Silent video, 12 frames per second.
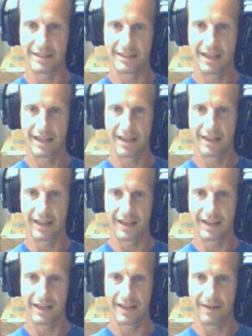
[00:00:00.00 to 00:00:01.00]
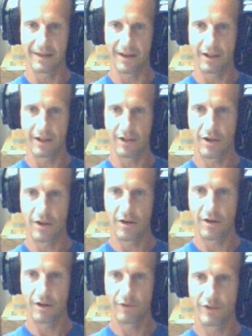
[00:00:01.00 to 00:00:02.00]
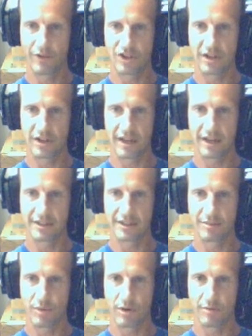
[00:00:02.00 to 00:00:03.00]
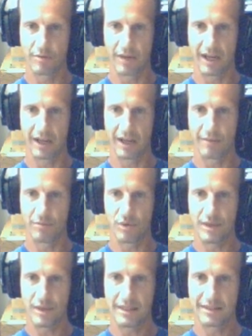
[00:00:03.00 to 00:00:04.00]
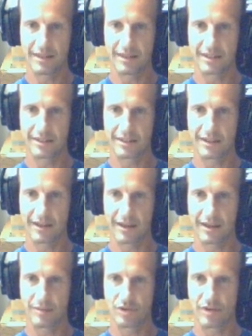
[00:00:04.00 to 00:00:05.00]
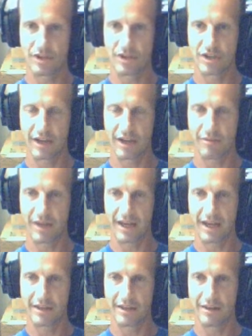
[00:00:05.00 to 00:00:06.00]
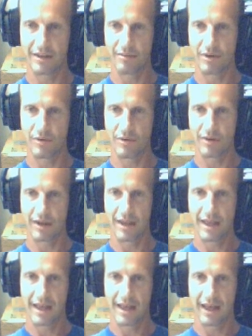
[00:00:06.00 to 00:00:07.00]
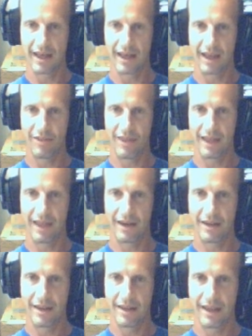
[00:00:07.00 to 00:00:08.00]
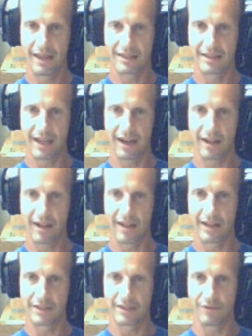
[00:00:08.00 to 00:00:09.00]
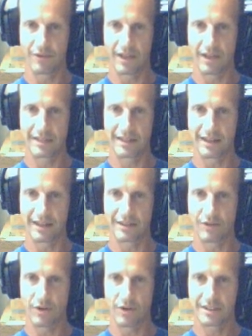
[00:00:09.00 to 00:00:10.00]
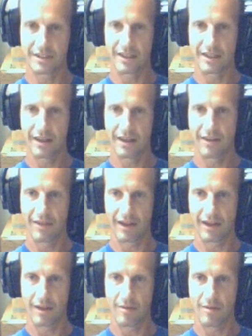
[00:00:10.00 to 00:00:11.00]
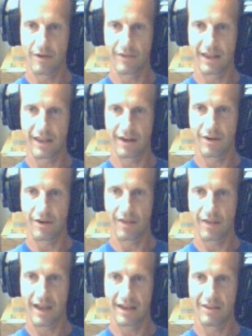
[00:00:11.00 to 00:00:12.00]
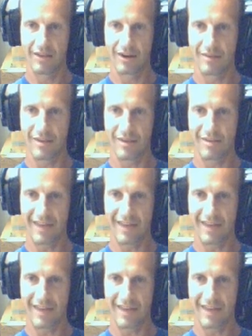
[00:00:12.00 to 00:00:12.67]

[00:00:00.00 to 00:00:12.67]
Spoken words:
is like a long fishing line supported by buoys that's stretched out behind the boat. And then it's got lots and lots of hooks that come off of that long line, and there can be